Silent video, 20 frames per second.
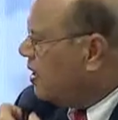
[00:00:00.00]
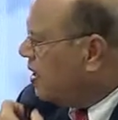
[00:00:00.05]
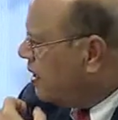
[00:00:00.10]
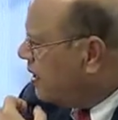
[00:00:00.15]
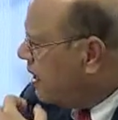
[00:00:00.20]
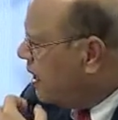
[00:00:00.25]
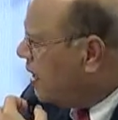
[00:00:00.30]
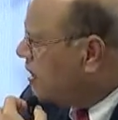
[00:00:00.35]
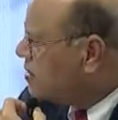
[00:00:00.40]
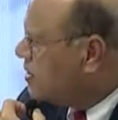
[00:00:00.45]
And
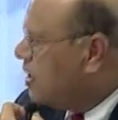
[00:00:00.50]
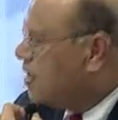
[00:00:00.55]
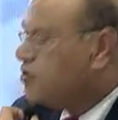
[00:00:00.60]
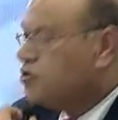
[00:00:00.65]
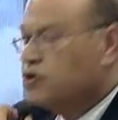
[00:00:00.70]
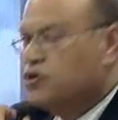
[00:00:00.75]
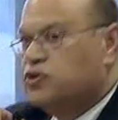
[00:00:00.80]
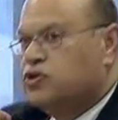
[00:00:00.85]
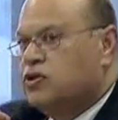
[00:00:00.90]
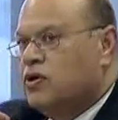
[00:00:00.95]
as
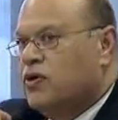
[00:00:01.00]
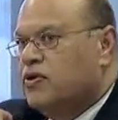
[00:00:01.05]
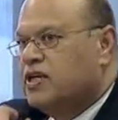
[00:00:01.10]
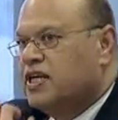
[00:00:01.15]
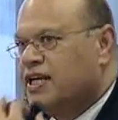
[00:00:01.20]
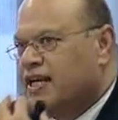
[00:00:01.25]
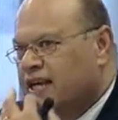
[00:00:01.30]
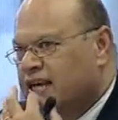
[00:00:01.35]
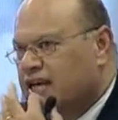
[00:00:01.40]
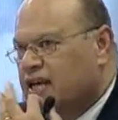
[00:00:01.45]
Andrew showed
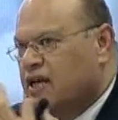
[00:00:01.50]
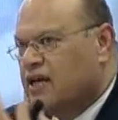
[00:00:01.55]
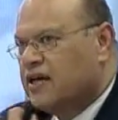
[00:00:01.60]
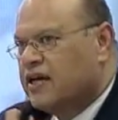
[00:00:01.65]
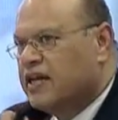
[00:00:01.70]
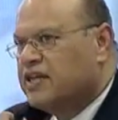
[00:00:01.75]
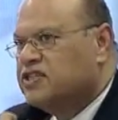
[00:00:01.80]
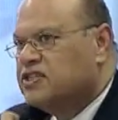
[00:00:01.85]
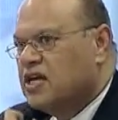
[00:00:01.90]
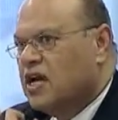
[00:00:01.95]
here,
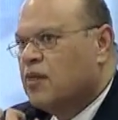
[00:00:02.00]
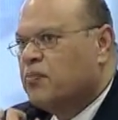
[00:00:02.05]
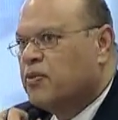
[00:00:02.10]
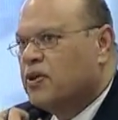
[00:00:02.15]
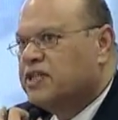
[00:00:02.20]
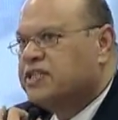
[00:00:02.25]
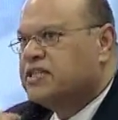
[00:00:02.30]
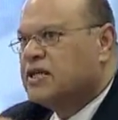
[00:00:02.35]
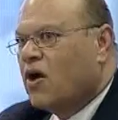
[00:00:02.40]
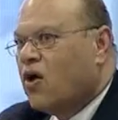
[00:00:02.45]

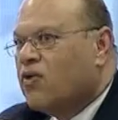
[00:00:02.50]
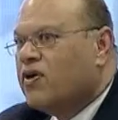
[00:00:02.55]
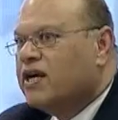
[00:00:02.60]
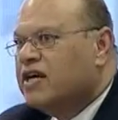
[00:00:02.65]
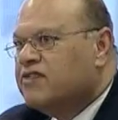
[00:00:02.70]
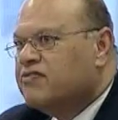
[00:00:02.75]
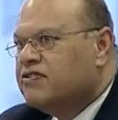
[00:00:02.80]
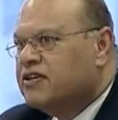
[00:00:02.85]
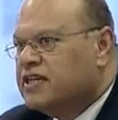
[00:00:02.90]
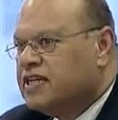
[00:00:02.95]
example, it's
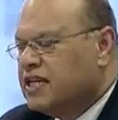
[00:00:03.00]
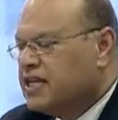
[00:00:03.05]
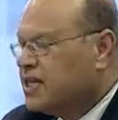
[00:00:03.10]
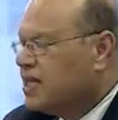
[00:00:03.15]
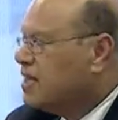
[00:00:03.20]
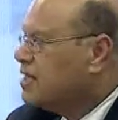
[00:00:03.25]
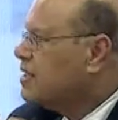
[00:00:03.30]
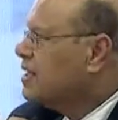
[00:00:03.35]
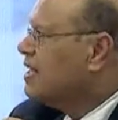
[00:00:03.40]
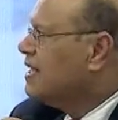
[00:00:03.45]
already fitting
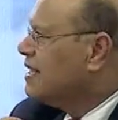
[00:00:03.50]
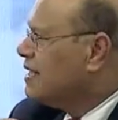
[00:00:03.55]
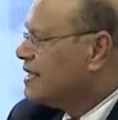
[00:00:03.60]
in.